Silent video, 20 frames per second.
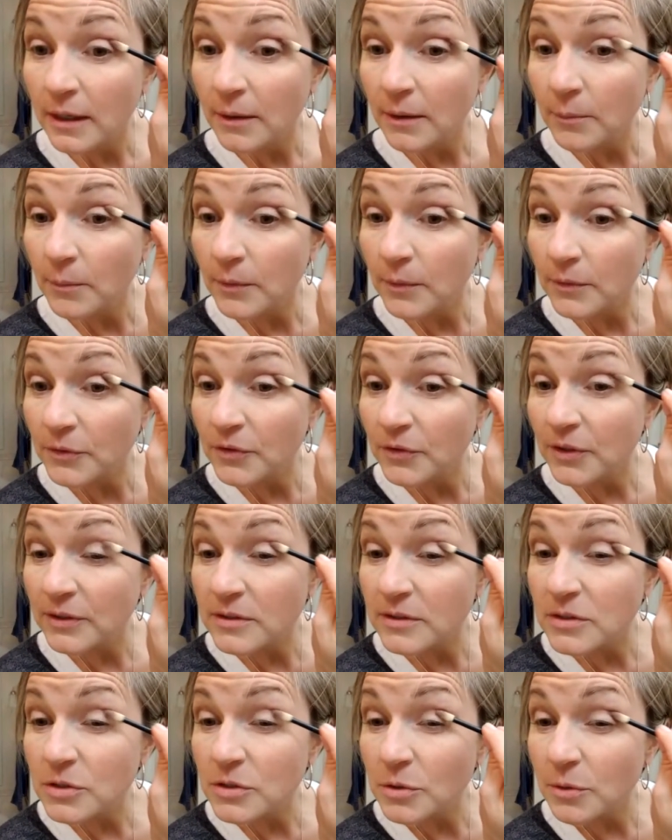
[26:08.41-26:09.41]
We'll just
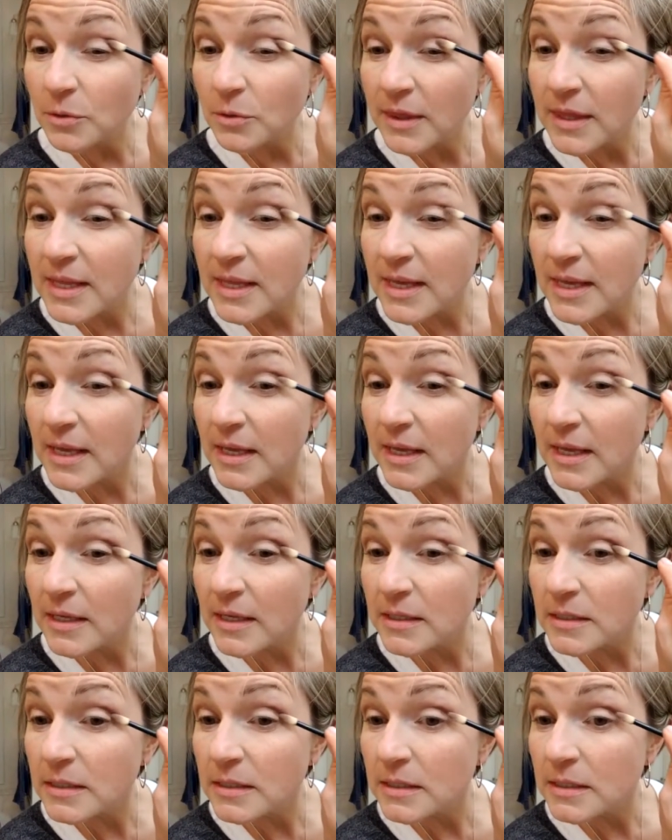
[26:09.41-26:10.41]
do
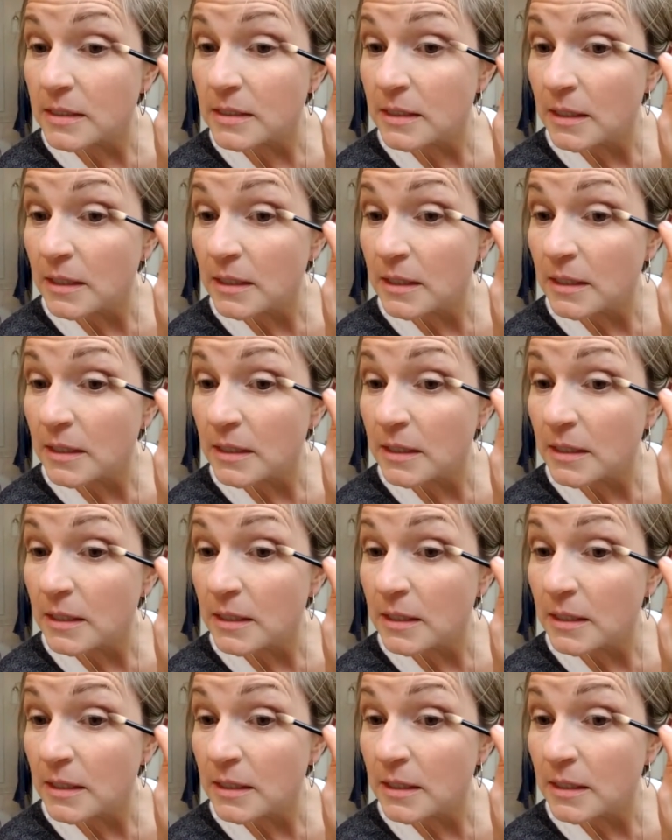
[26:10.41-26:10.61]
this.